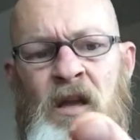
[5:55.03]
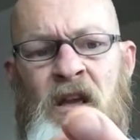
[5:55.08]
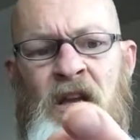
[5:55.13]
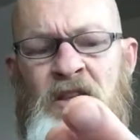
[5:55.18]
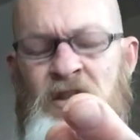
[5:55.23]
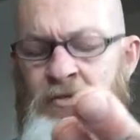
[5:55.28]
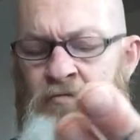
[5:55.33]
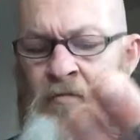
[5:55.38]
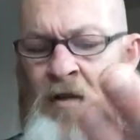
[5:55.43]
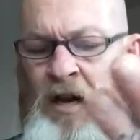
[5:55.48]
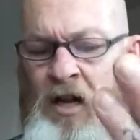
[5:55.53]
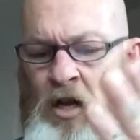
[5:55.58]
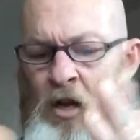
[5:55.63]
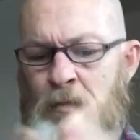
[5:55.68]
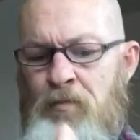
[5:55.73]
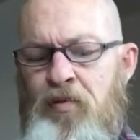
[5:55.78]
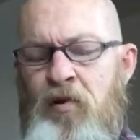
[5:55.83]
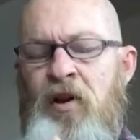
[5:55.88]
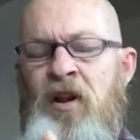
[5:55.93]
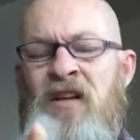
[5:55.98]
It's a really
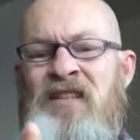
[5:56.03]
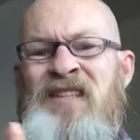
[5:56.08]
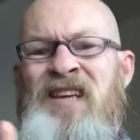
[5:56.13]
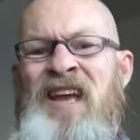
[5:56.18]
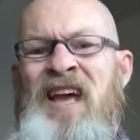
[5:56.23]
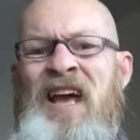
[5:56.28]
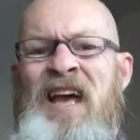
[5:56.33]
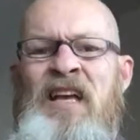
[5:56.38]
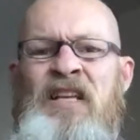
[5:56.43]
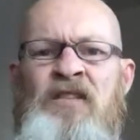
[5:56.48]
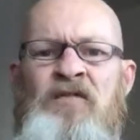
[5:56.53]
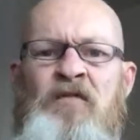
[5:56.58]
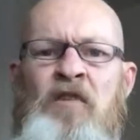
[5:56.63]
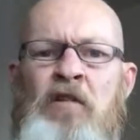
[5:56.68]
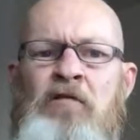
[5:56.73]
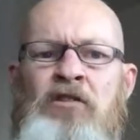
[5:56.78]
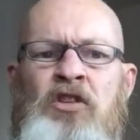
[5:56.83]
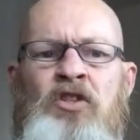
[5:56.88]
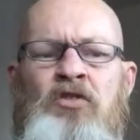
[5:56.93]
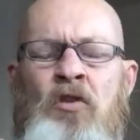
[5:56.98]
good product. It has
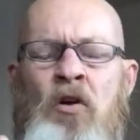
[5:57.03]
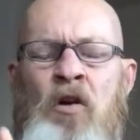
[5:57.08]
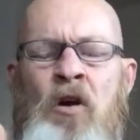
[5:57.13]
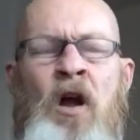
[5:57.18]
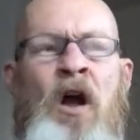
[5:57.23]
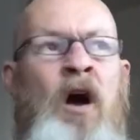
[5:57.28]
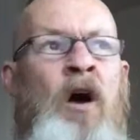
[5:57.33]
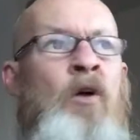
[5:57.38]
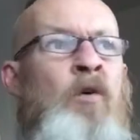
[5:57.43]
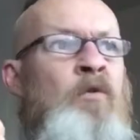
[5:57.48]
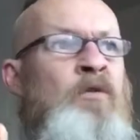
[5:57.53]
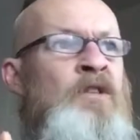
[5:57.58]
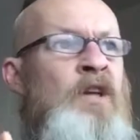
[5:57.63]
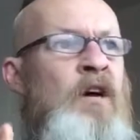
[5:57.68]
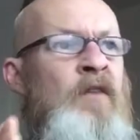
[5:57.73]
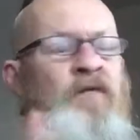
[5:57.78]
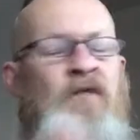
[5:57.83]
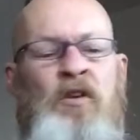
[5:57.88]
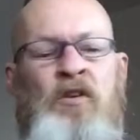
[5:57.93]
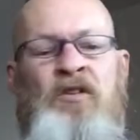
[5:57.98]
very strong hold.
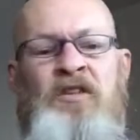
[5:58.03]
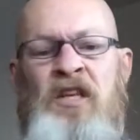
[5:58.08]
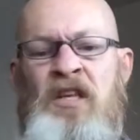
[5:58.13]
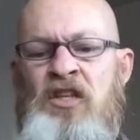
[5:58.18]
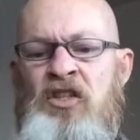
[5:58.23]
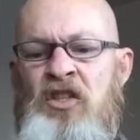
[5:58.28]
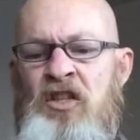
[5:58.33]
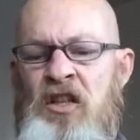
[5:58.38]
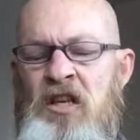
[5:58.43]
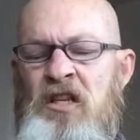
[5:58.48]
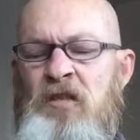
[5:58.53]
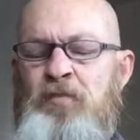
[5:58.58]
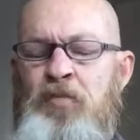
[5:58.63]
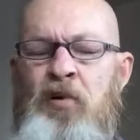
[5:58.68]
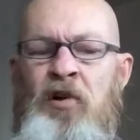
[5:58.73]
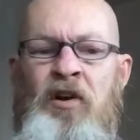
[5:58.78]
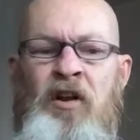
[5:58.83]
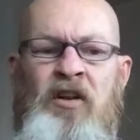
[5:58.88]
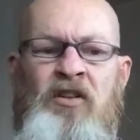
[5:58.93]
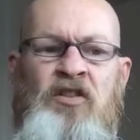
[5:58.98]
I've used each of these
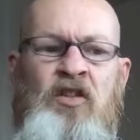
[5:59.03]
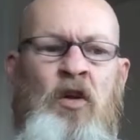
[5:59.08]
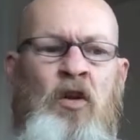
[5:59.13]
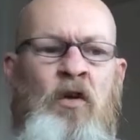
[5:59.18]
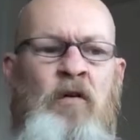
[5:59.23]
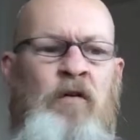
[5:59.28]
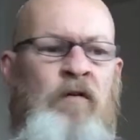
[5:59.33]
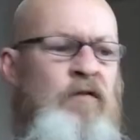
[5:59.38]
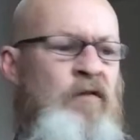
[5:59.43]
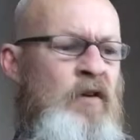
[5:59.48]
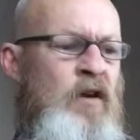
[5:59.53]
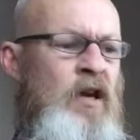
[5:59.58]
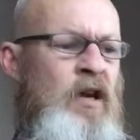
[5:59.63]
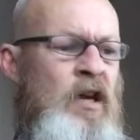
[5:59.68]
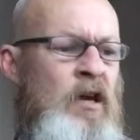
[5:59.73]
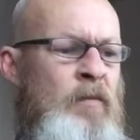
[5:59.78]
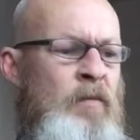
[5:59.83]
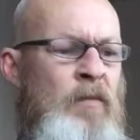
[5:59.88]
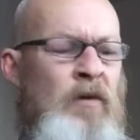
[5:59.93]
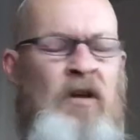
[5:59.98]
products
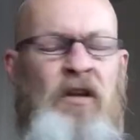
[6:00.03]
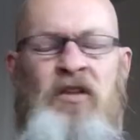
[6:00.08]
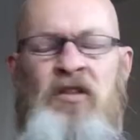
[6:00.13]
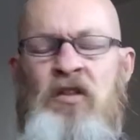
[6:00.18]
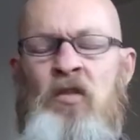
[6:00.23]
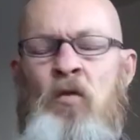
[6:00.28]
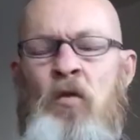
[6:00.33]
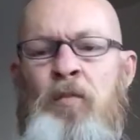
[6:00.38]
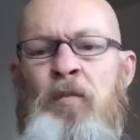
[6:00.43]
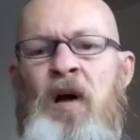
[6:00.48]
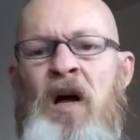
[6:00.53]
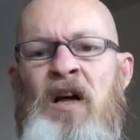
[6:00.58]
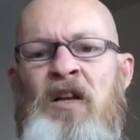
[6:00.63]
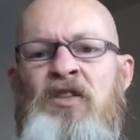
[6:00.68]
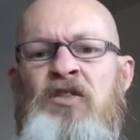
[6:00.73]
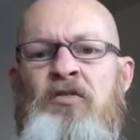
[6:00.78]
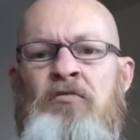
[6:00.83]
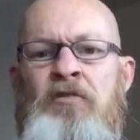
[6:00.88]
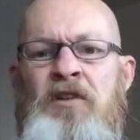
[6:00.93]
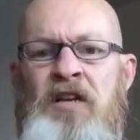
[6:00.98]
over the sort of
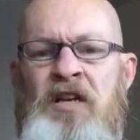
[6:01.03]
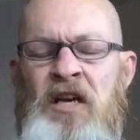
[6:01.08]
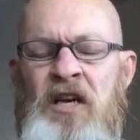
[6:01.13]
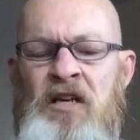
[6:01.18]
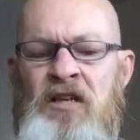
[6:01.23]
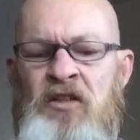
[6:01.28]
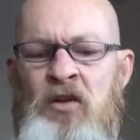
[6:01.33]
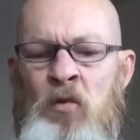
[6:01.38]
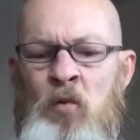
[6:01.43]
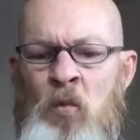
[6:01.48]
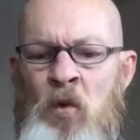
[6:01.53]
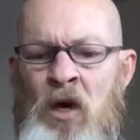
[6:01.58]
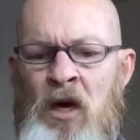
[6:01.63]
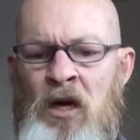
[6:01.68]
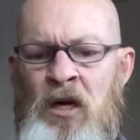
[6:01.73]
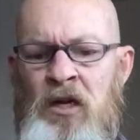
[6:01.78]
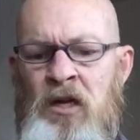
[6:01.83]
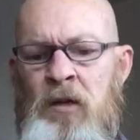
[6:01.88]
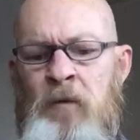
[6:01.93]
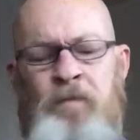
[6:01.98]
past 3 days at
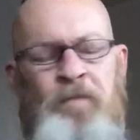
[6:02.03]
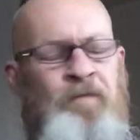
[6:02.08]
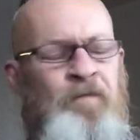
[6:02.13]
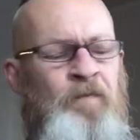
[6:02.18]
work,